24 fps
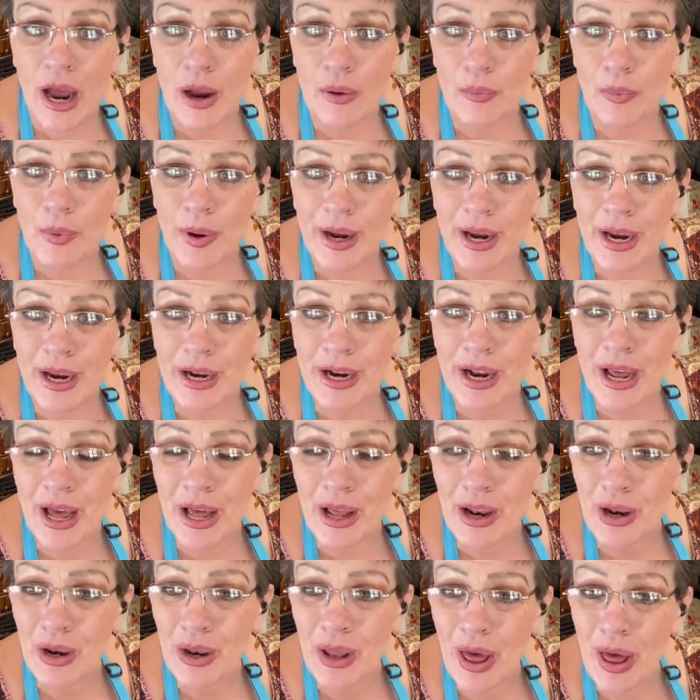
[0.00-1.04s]
Irene,
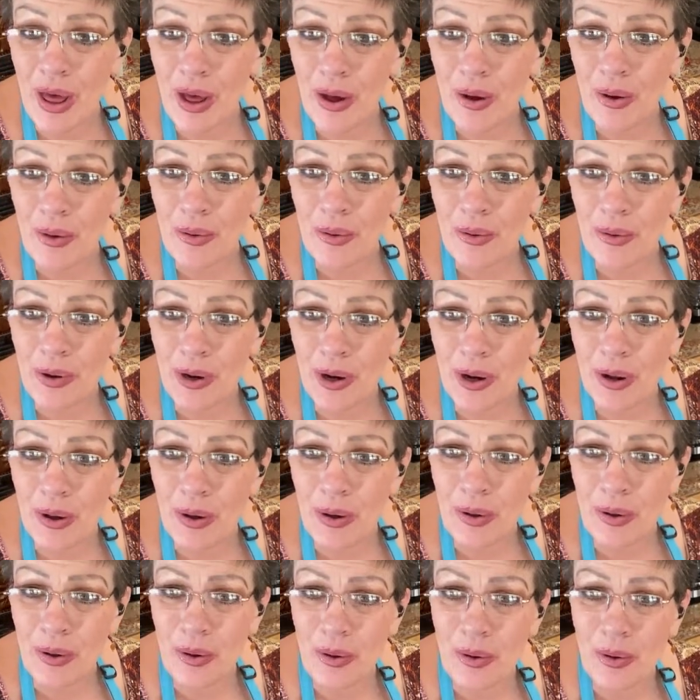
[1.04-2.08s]
hello, hootie
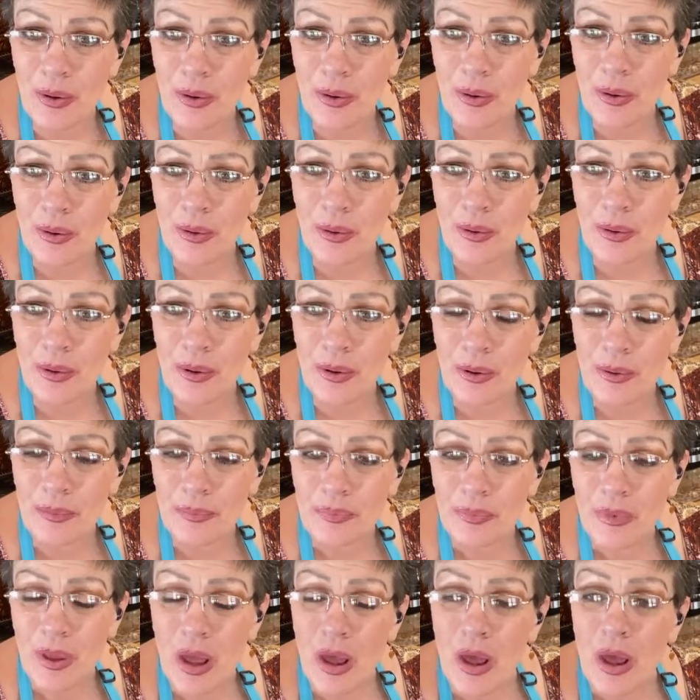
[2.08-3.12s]
hoo.
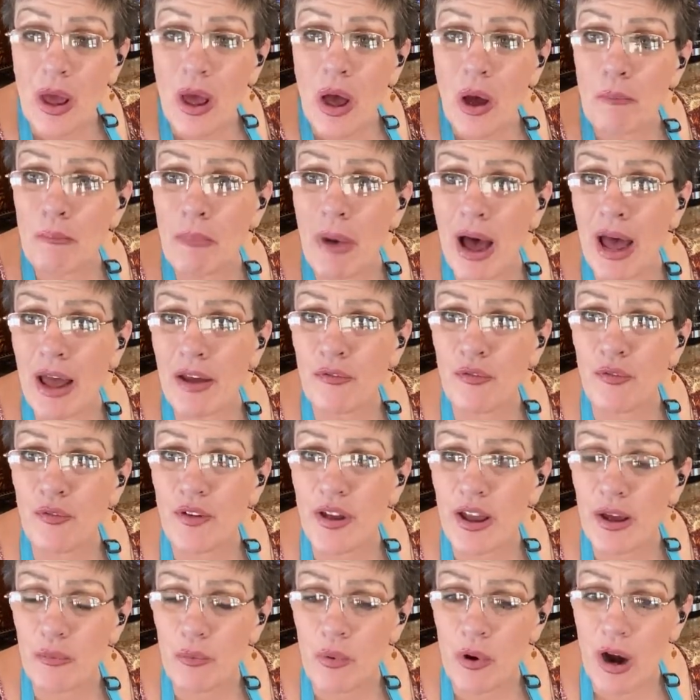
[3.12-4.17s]
My
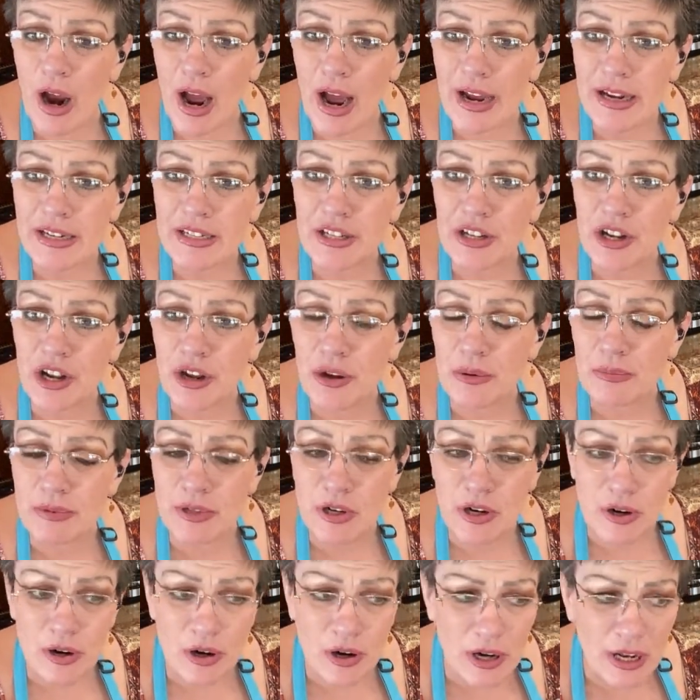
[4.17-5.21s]
feet were ice
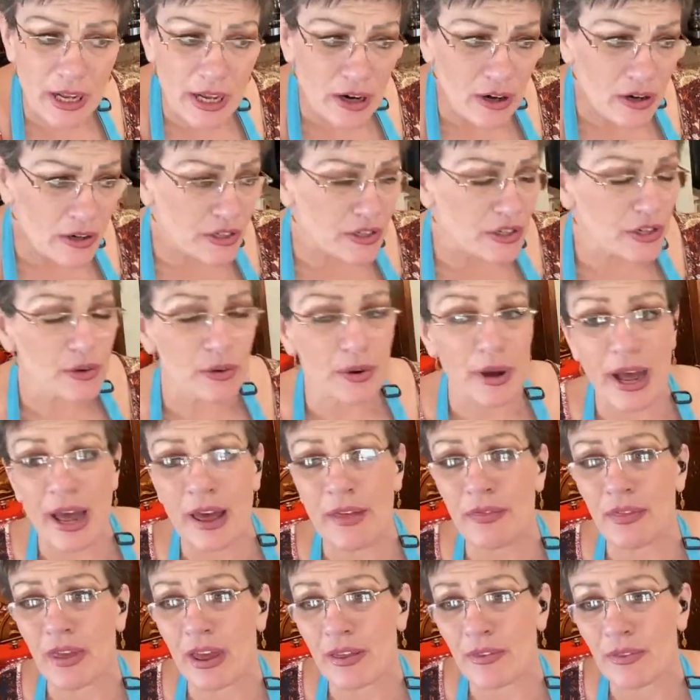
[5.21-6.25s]
cubes earlier too,
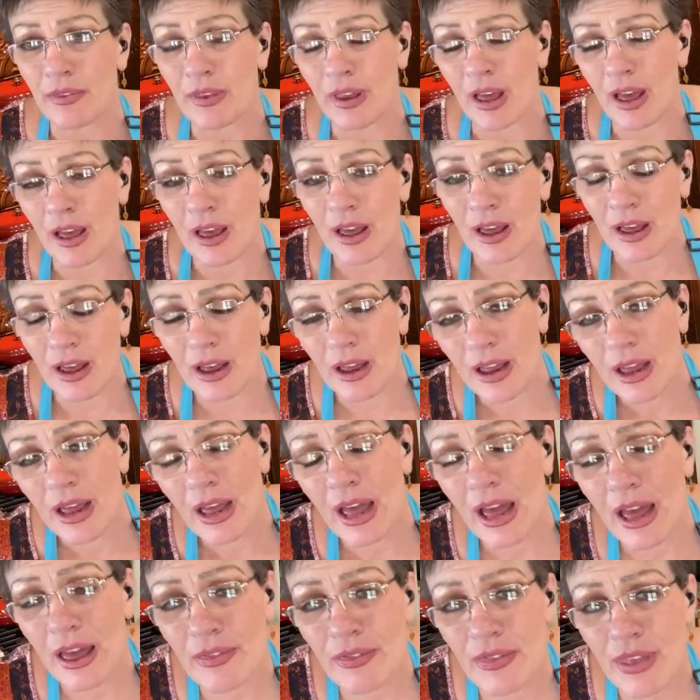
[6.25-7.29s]
and then
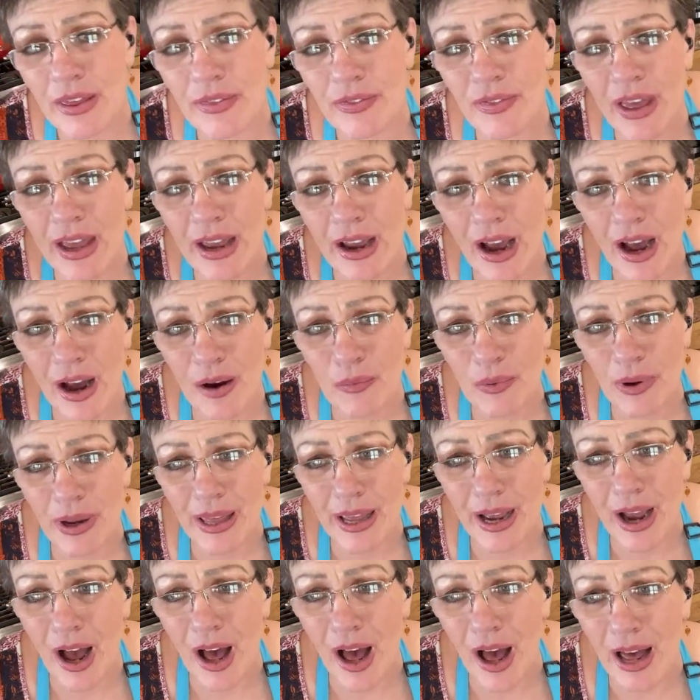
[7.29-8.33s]
they got
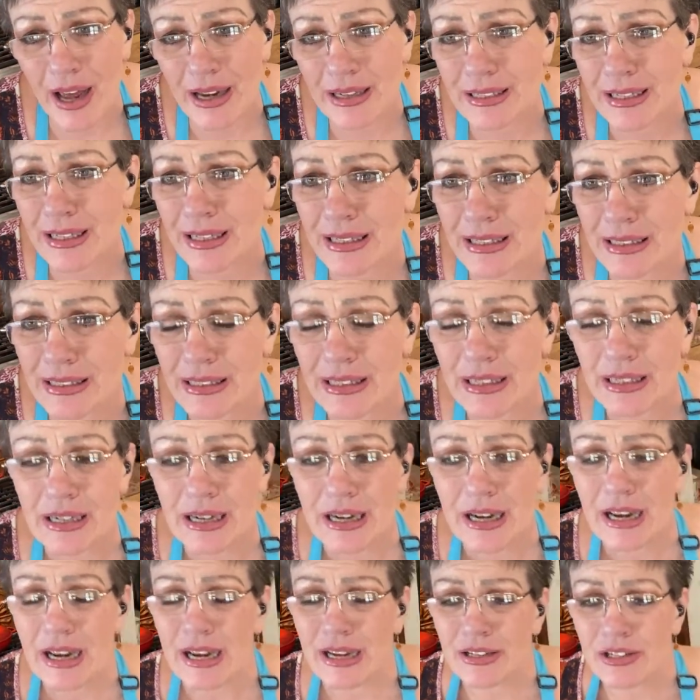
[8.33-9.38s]
really hot.
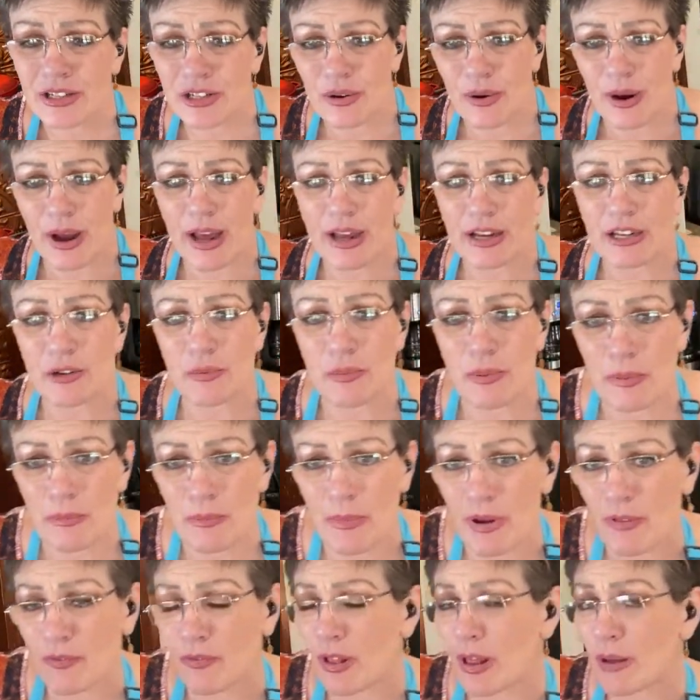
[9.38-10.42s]
And so I had to put
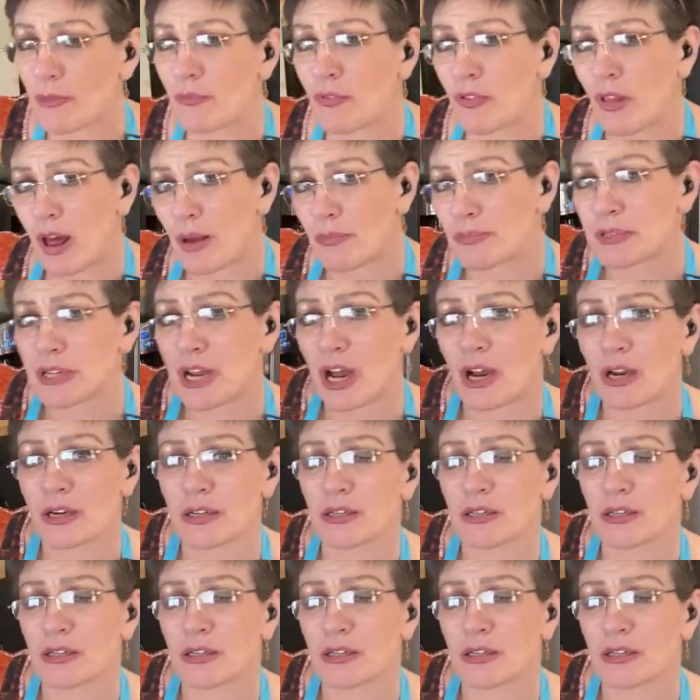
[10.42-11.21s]
my flip-flops